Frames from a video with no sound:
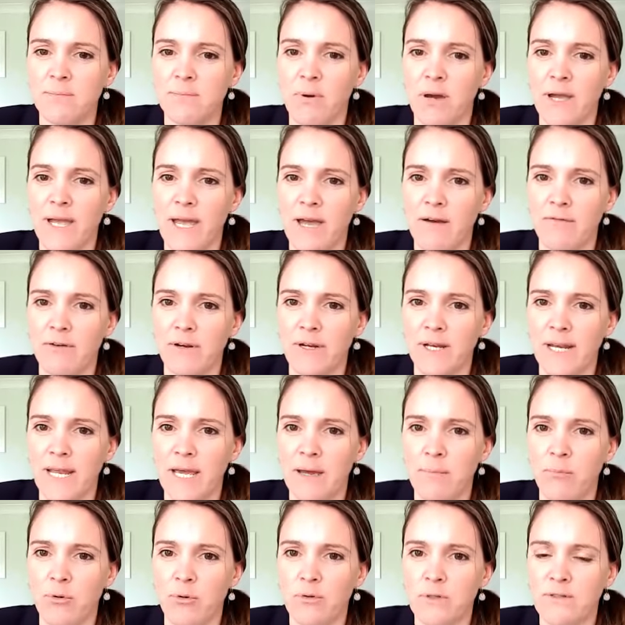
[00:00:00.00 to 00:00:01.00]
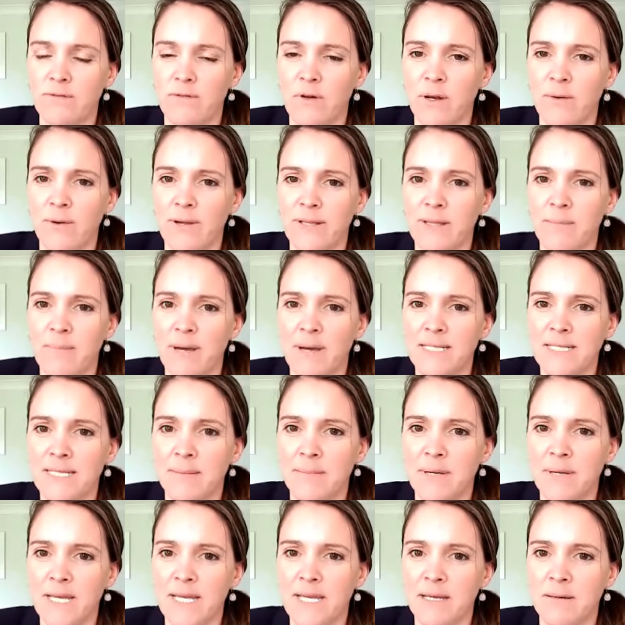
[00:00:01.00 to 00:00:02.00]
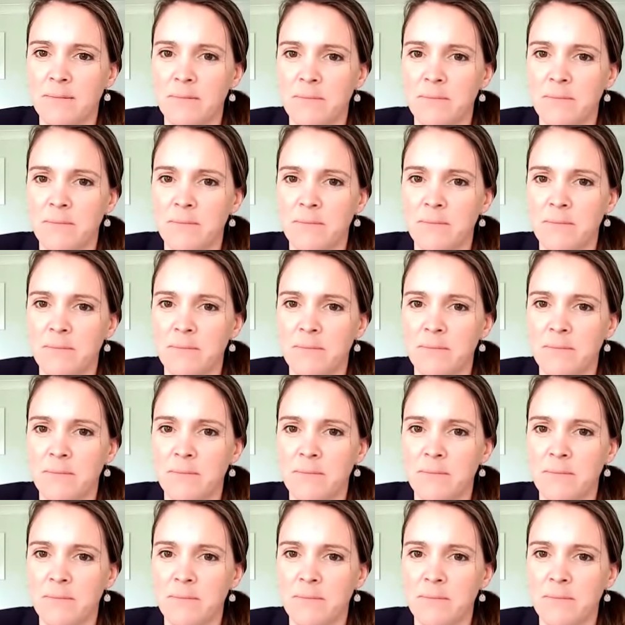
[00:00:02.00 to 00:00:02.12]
by African airports following the pandemic?